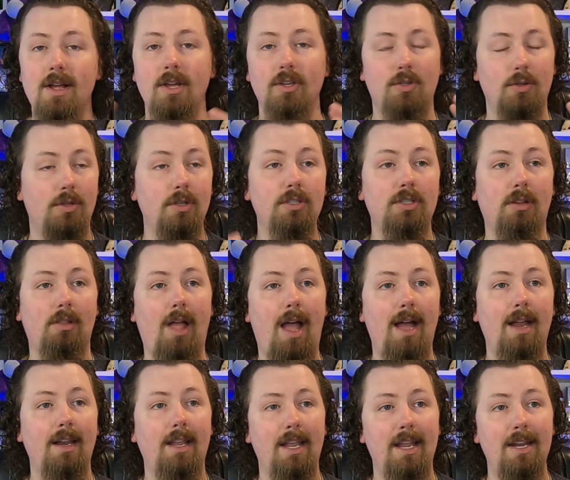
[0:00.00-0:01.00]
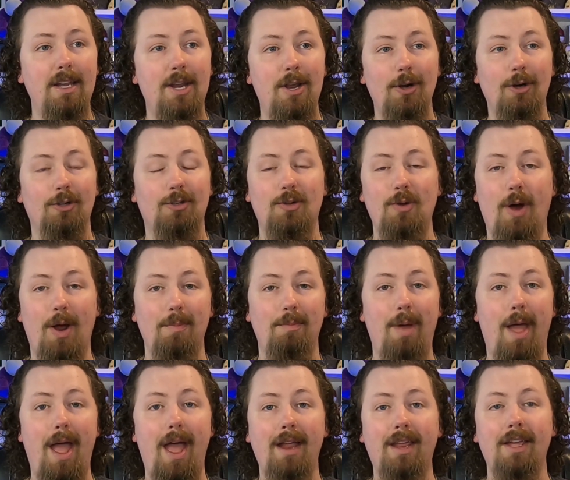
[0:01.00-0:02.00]
So there's a lot in here to
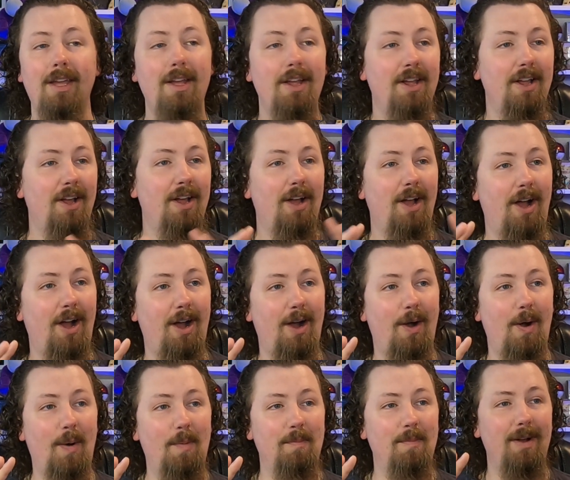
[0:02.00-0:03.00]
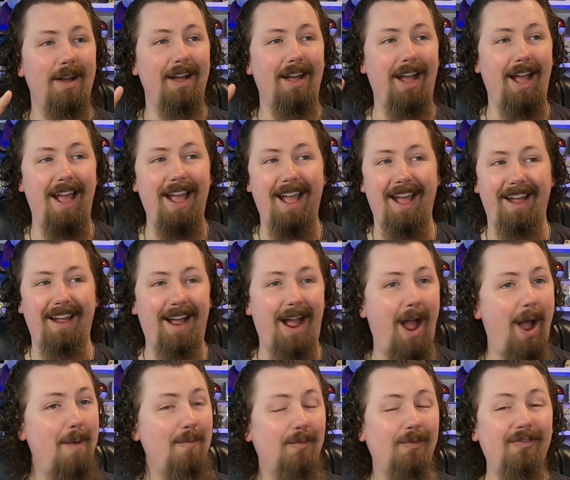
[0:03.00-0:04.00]
unpack. I'm
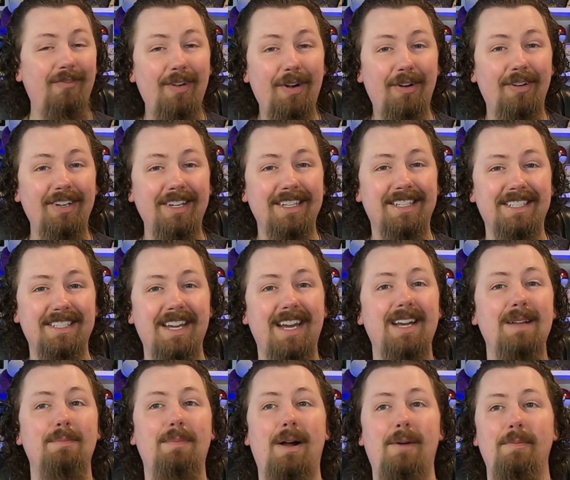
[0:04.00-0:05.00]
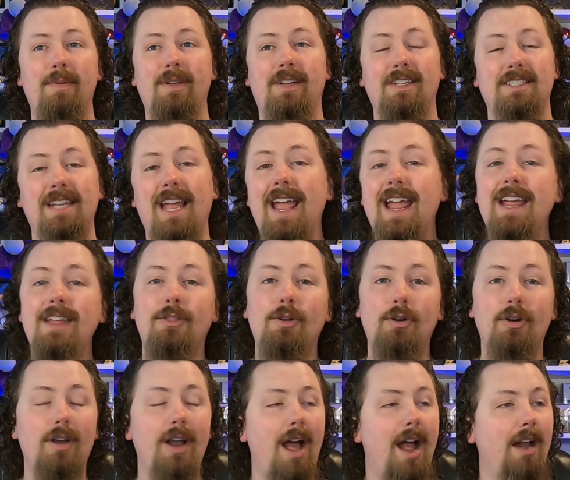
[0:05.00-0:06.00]
very excited about it because A, they're
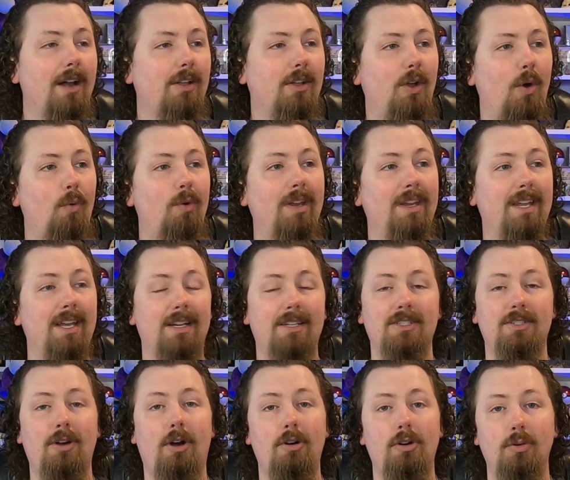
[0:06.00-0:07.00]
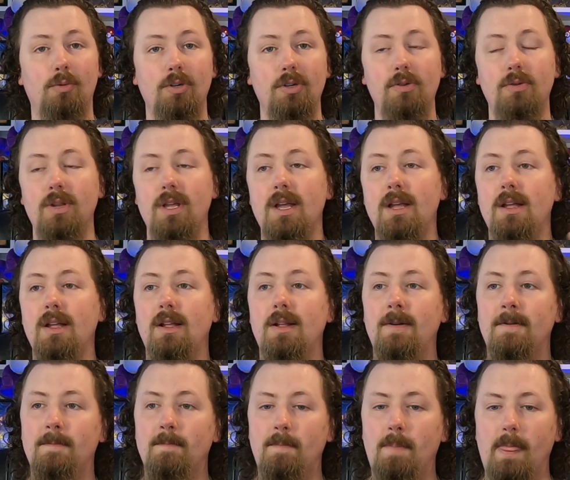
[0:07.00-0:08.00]
not going Kickstarter route,
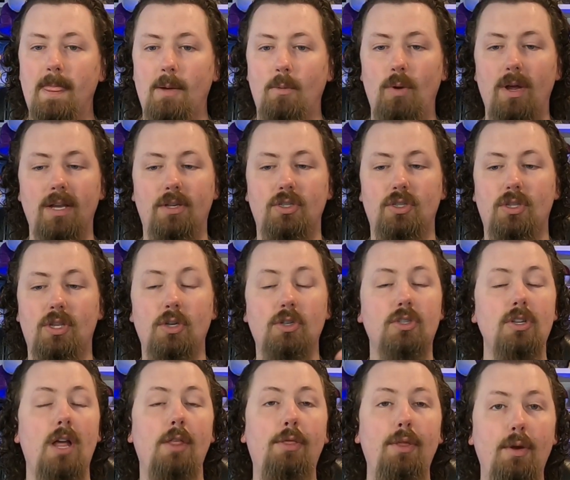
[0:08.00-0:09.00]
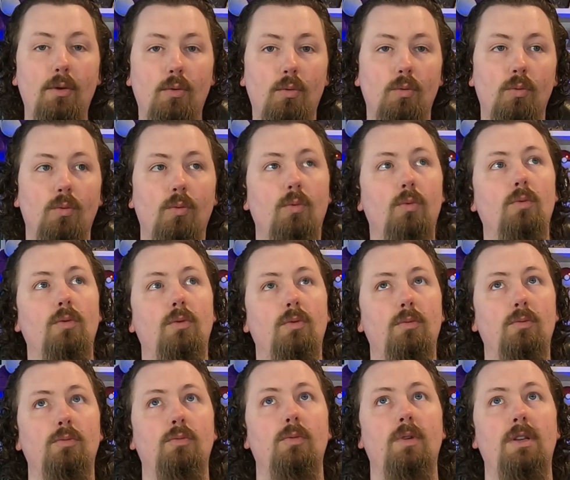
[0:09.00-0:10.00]
which there's nothing
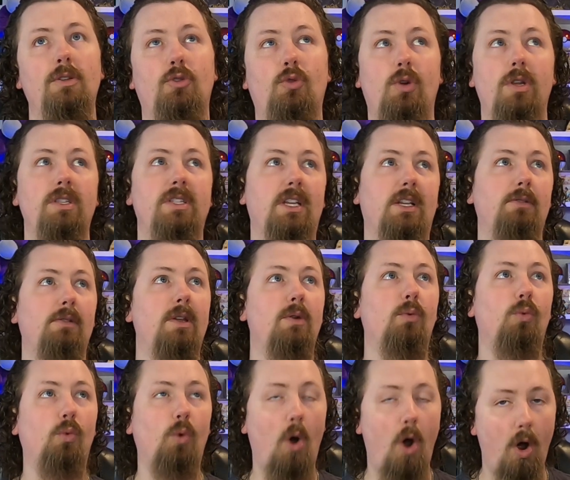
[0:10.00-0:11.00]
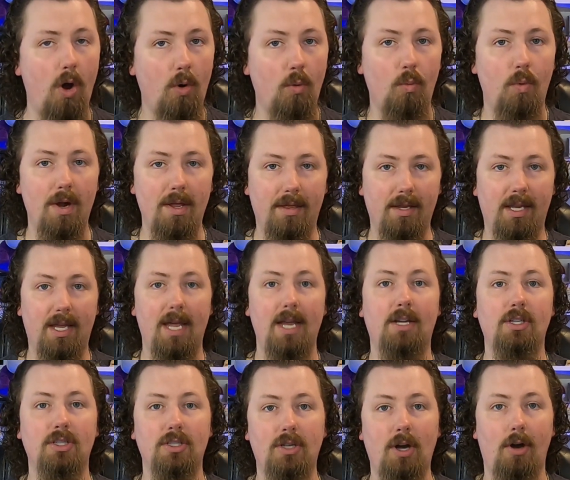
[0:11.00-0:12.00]
intrinsically wrong with
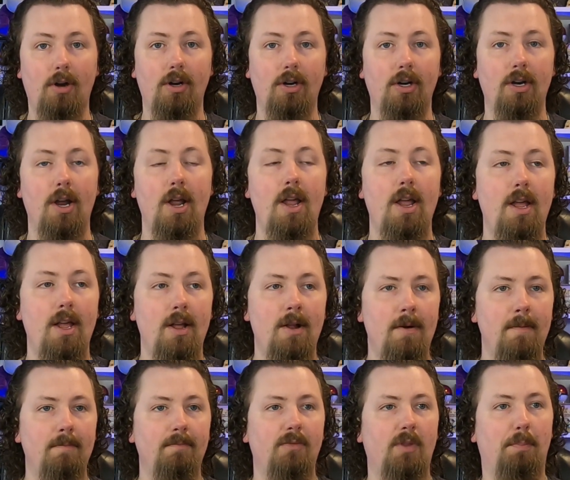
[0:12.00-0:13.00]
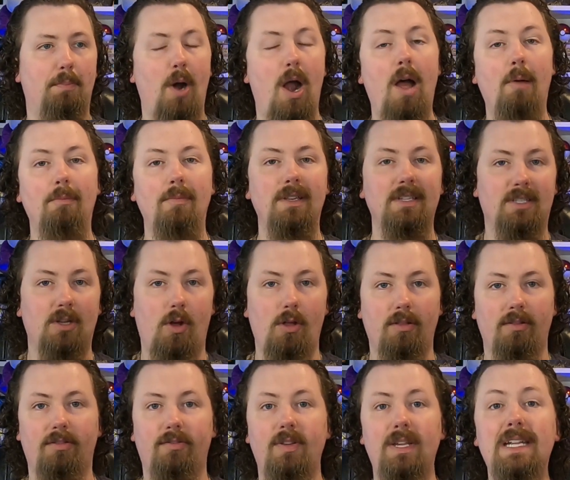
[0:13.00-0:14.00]
Kickstarter. The problem is all
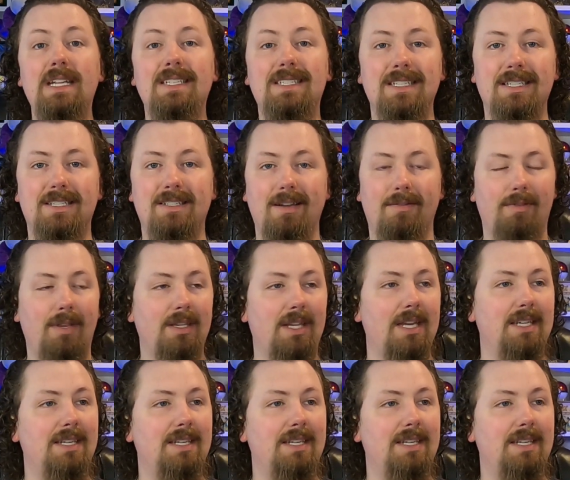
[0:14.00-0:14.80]
the fees and stuff that they